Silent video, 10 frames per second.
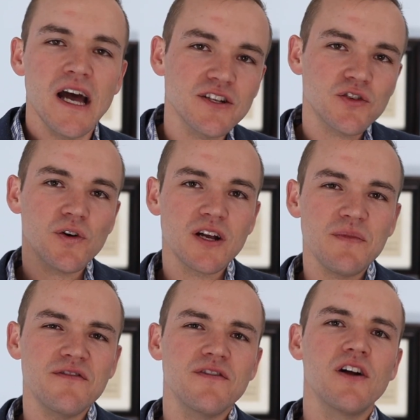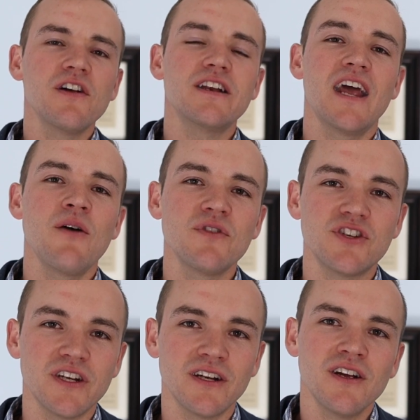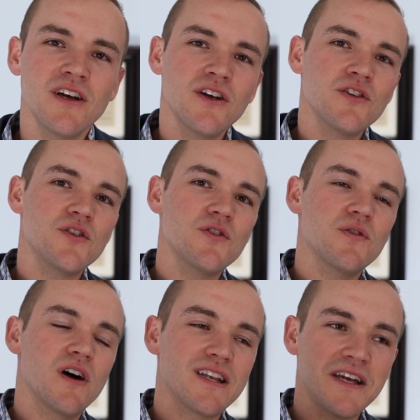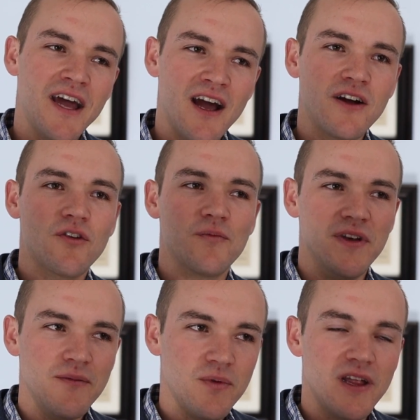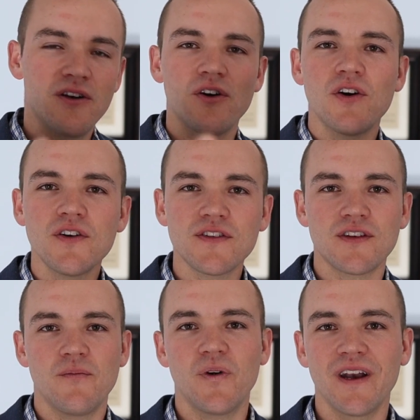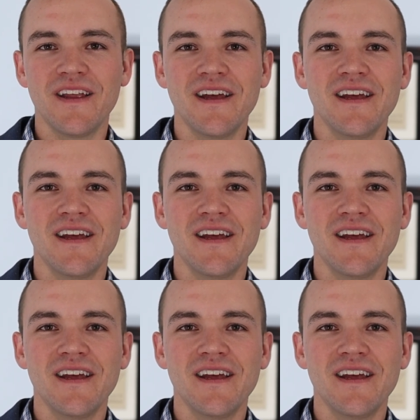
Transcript: And so it can be very damaging to attack or manipulate or hurt someone